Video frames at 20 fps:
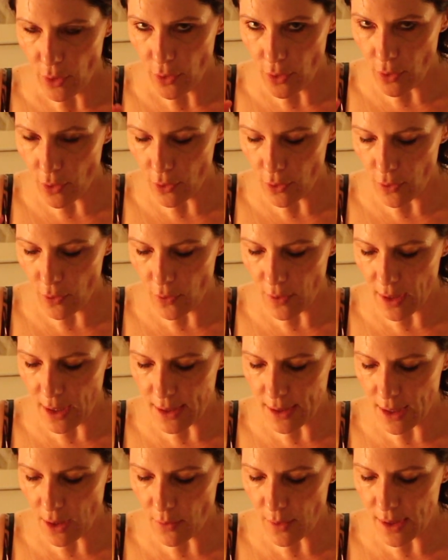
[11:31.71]
You're going to
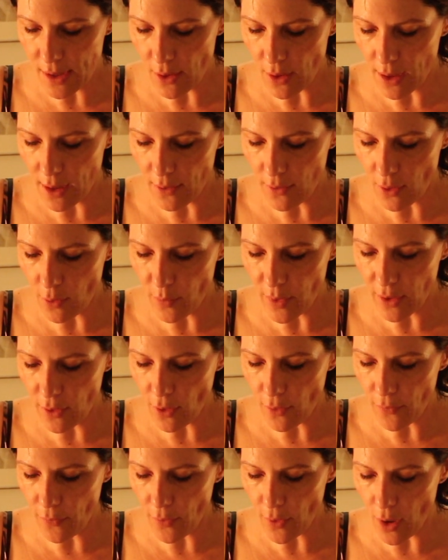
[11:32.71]
notice there is a little
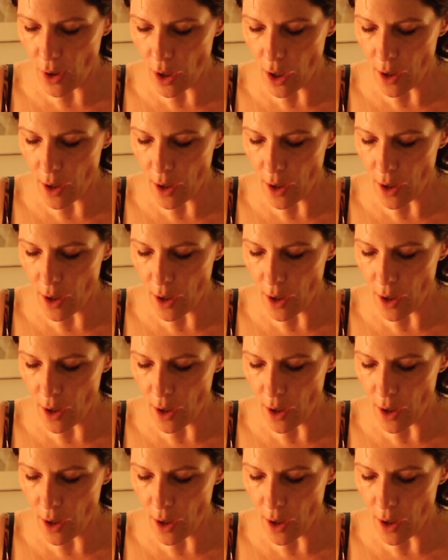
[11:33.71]
bit of